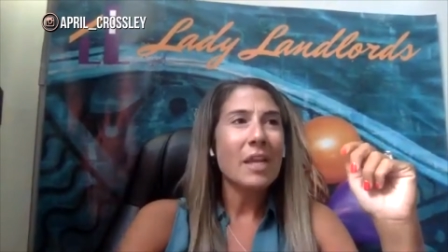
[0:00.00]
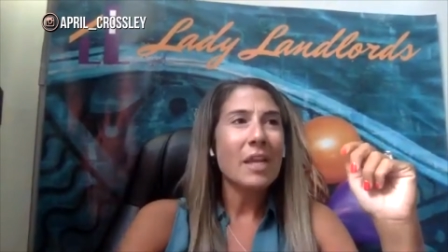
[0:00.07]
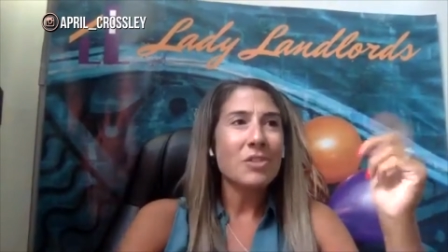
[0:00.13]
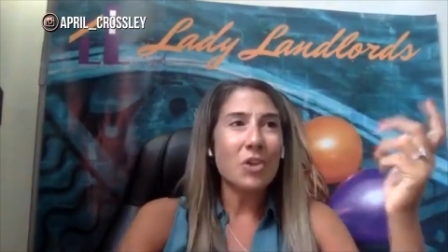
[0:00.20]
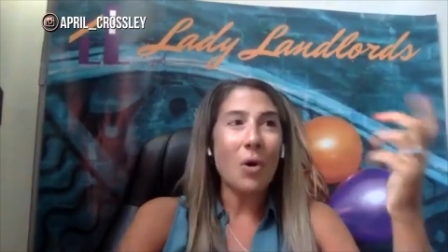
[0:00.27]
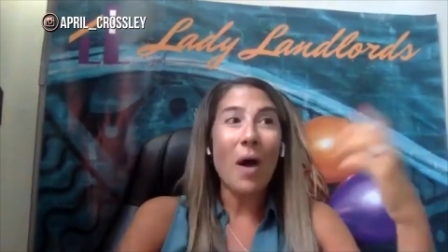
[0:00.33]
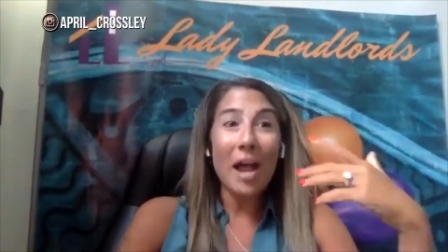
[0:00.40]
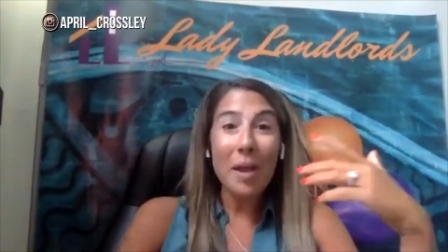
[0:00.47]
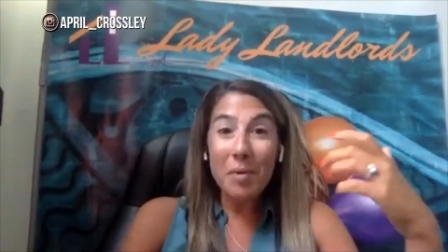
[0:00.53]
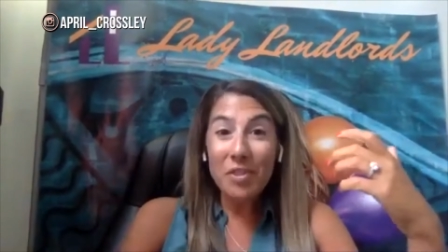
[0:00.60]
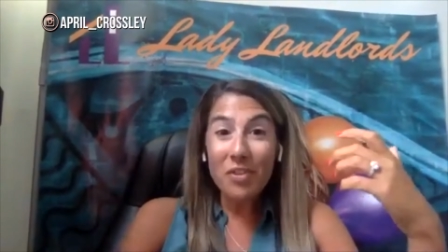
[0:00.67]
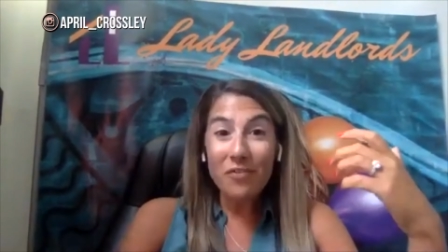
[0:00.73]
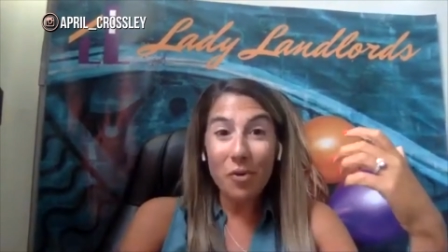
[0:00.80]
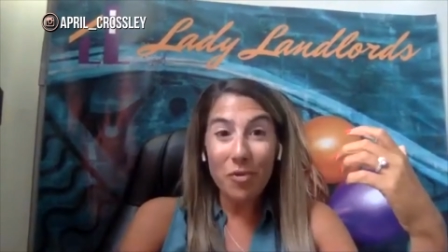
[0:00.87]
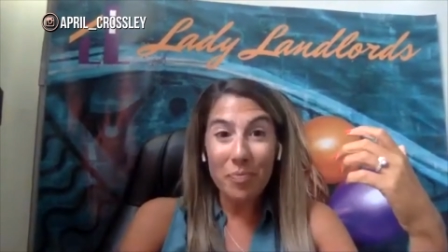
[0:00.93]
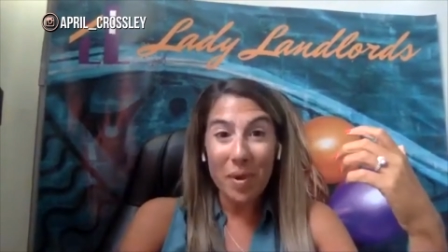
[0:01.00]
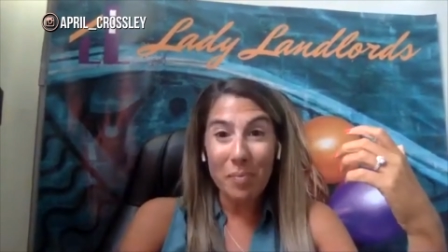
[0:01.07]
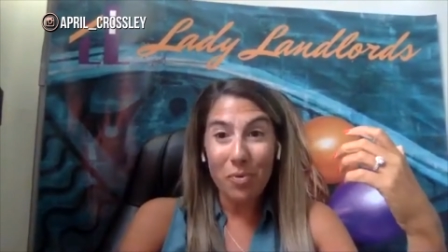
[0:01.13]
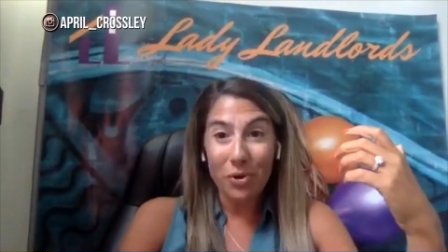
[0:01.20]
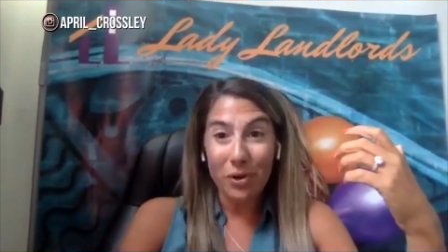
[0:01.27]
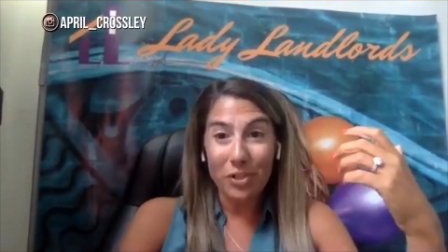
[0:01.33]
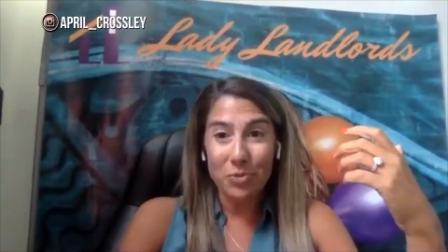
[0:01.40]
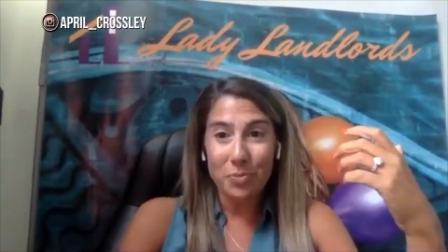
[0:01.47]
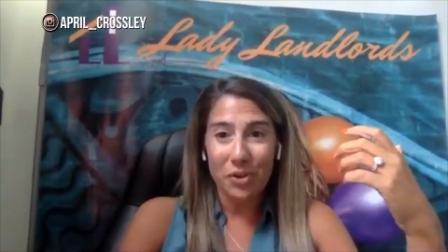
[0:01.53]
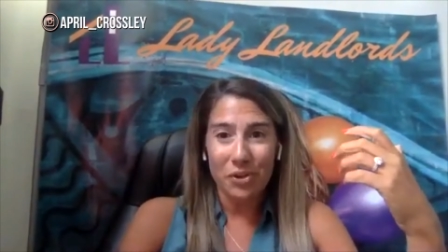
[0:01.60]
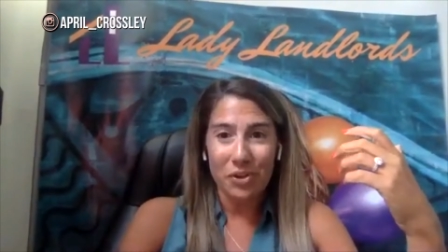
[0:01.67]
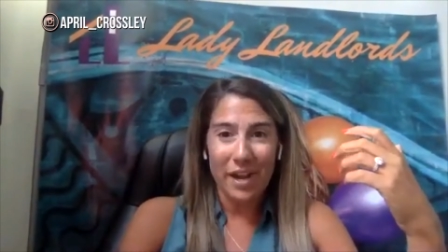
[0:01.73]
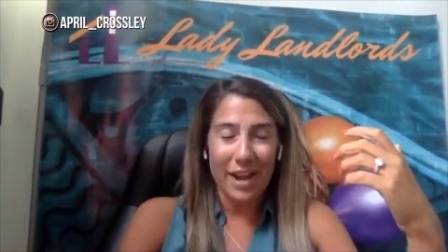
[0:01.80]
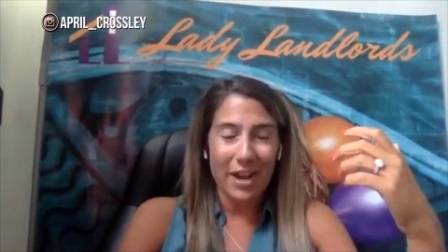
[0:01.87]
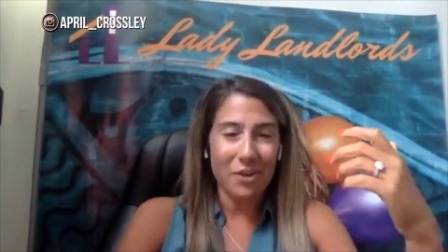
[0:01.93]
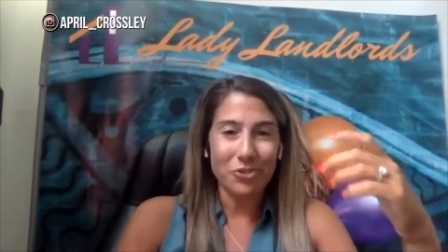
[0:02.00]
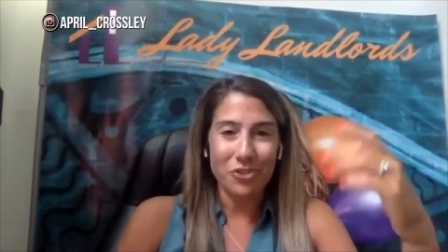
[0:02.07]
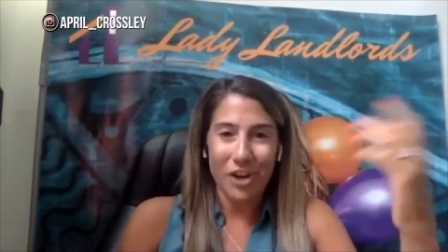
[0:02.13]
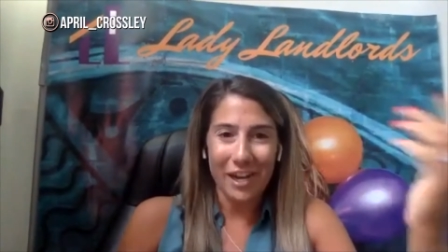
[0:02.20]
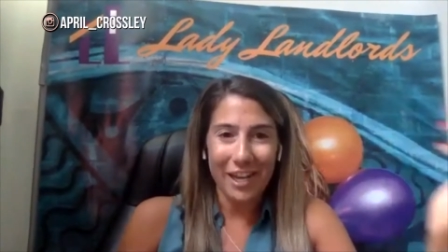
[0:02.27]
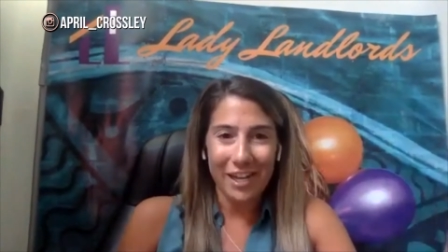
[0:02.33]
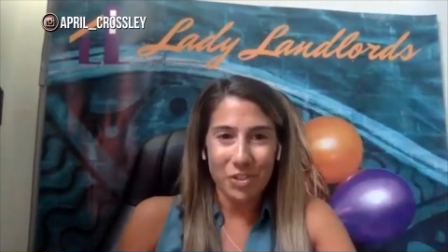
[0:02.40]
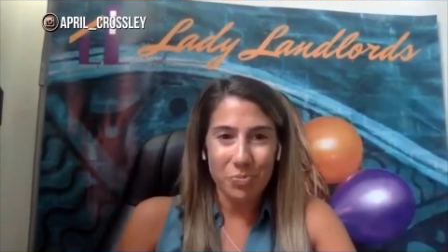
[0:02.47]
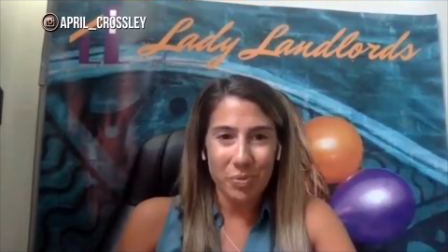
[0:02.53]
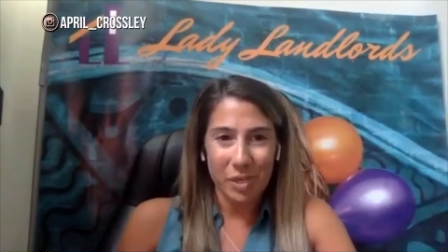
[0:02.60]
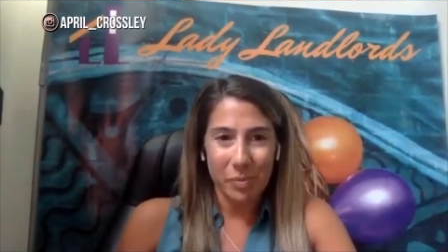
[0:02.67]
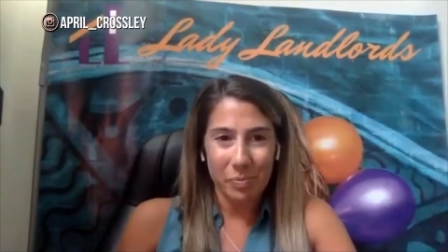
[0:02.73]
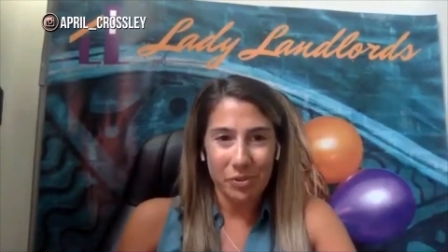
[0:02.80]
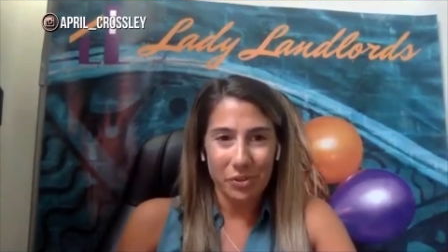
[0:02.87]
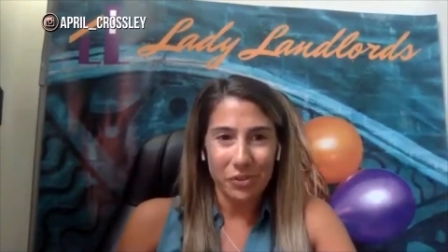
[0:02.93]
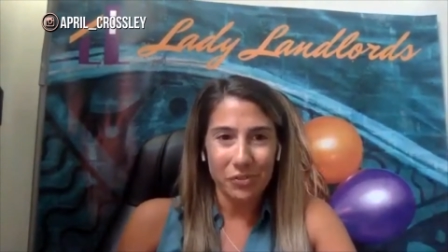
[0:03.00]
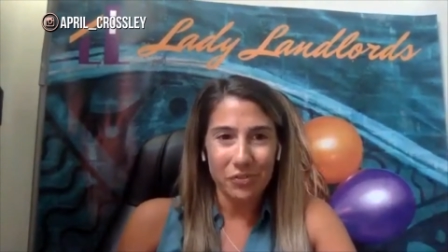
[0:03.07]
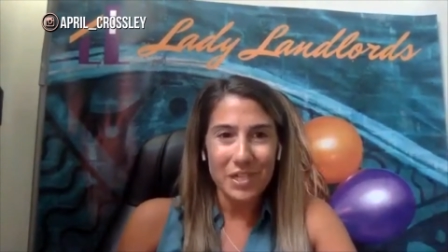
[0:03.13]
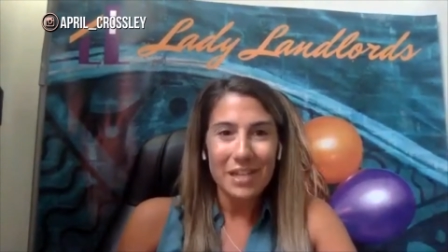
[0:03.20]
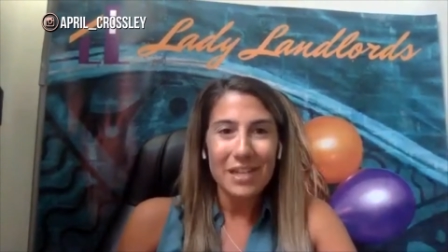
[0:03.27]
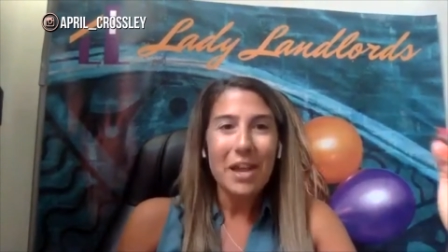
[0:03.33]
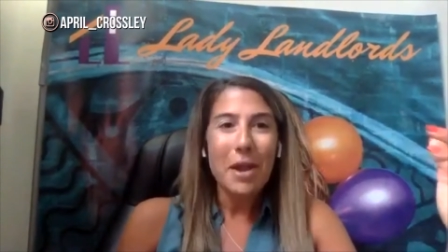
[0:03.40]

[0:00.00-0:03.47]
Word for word: So I'm on the phone with my mortgage broker now, trying to get us pre-approved.